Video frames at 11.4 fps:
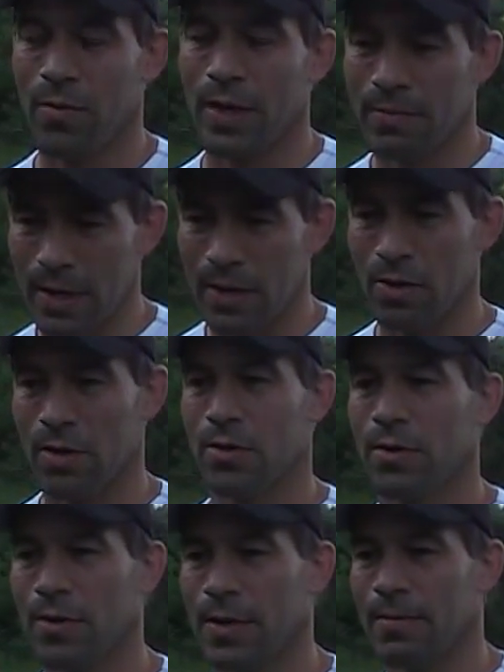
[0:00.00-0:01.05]
They, they look
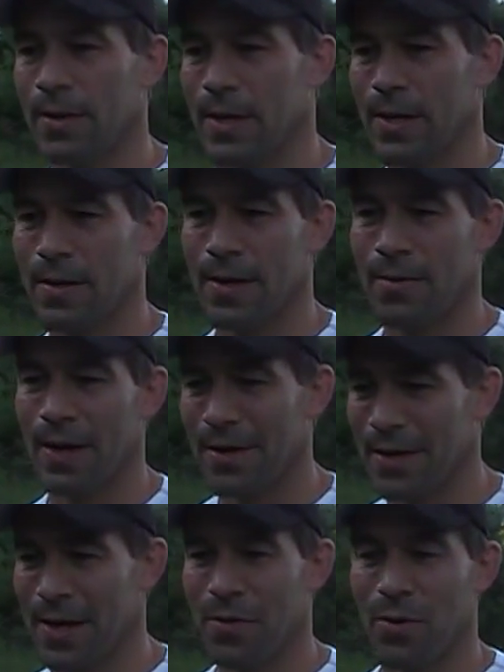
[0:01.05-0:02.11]
good, and, and uh, right
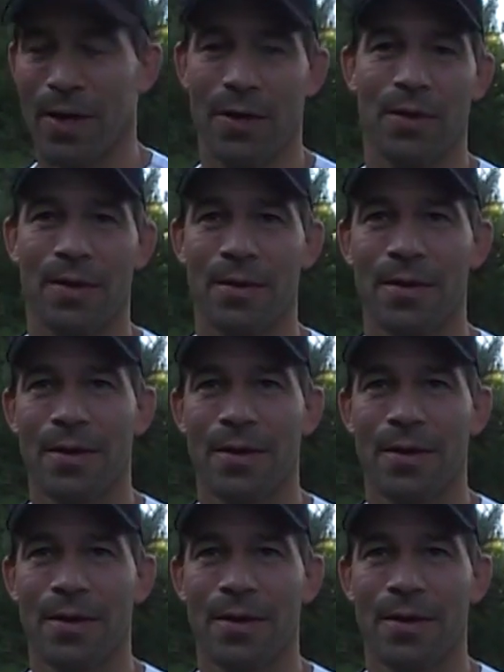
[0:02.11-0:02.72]
now they're like the